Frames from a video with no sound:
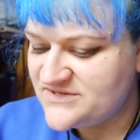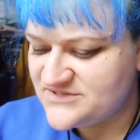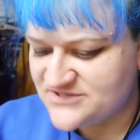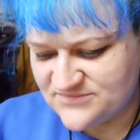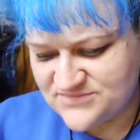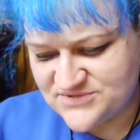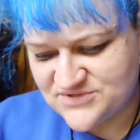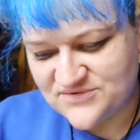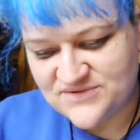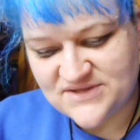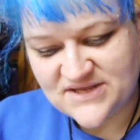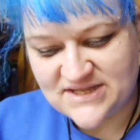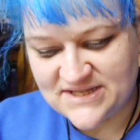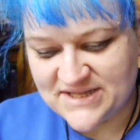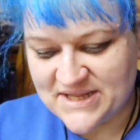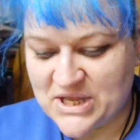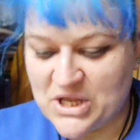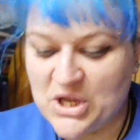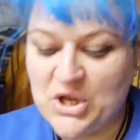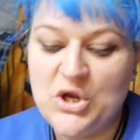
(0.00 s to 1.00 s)
So I'm sort of thinking
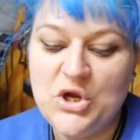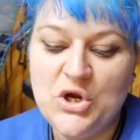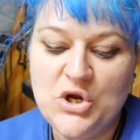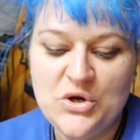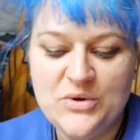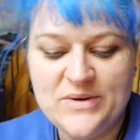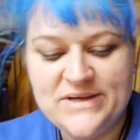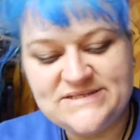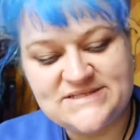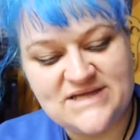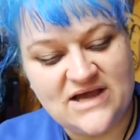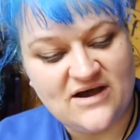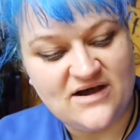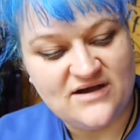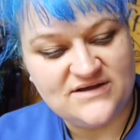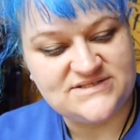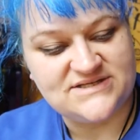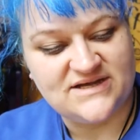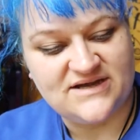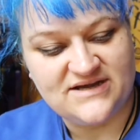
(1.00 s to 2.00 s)
like, who is
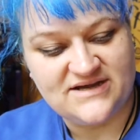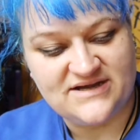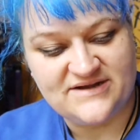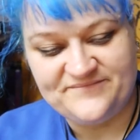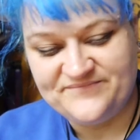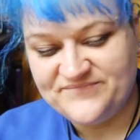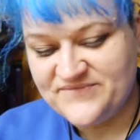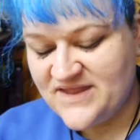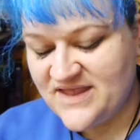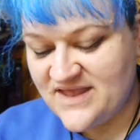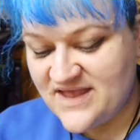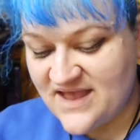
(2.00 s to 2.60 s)
Carter?